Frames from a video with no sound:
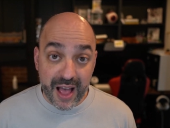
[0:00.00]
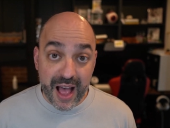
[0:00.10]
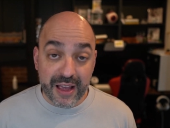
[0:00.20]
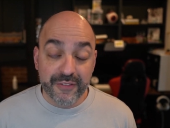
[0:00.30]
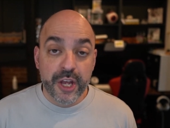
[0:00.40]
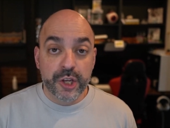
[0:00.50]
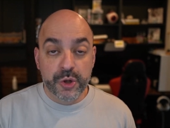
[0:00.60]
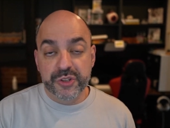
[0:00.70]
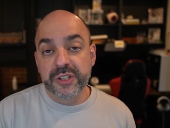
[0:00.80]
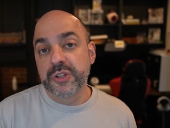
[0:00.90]
live
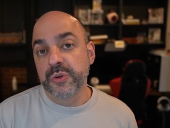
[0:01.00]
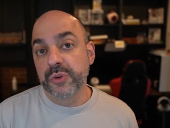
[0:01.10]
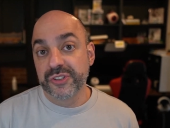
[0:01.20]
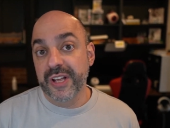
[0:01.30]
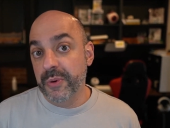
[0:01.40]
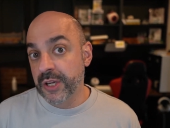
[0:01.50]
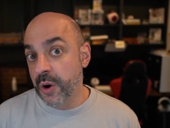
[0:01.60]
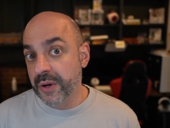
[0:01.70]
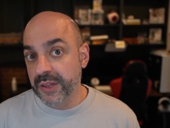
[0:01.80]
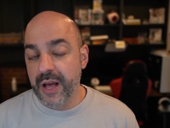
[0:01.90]
using the tools that we
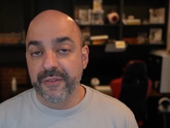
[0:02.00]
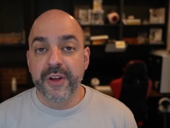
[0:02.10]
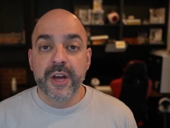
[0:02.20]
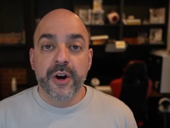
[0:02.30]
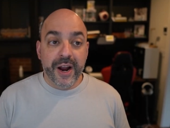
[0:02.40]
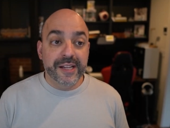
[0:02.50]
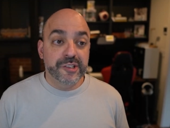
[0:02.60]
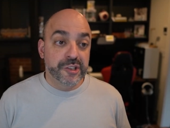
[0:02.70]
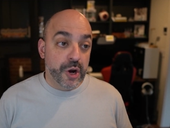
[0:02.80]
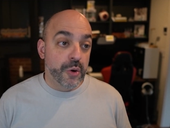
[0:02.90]
know and love, right?
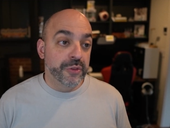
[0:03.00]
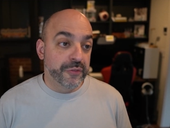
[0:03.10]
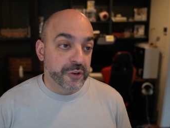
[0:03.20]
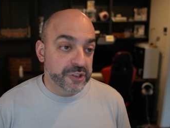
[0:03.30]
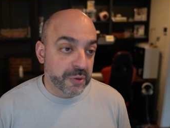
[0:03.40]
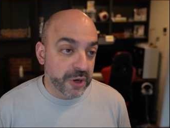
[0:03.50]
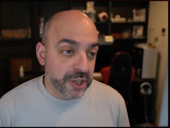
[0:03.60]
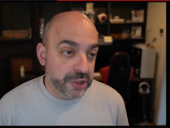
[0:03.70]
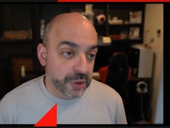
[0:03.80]
So the first thing we're going to